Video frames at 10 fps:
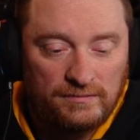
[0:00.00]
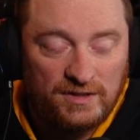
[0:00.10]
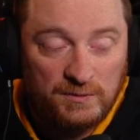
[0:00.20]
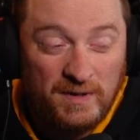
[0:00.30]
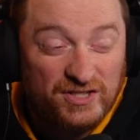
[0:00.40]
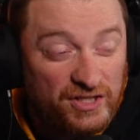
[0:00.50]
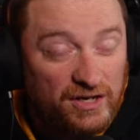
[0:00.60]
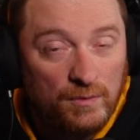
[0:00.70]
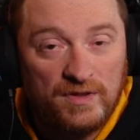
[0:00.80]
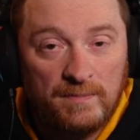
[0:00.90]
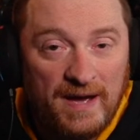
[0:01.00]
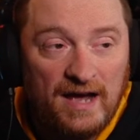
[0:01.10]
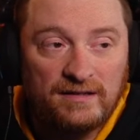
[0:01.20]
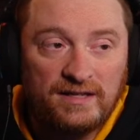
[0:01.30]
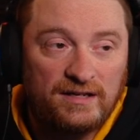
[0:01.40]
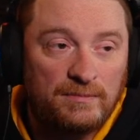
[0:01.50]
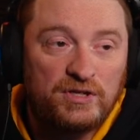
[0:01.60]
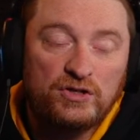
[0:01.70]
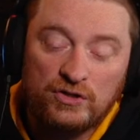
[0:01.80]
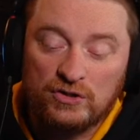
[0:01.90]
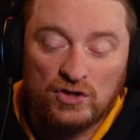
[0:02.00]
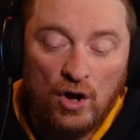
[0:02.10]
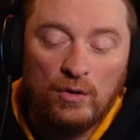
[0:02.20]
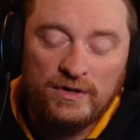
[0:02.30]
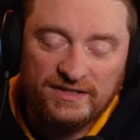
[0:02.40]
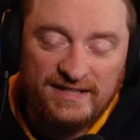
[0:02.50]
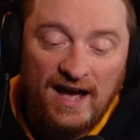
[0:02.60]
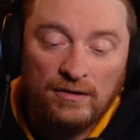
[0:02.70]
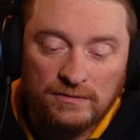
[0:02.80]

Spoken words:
especially with a back thing. I mean, there's always doubt,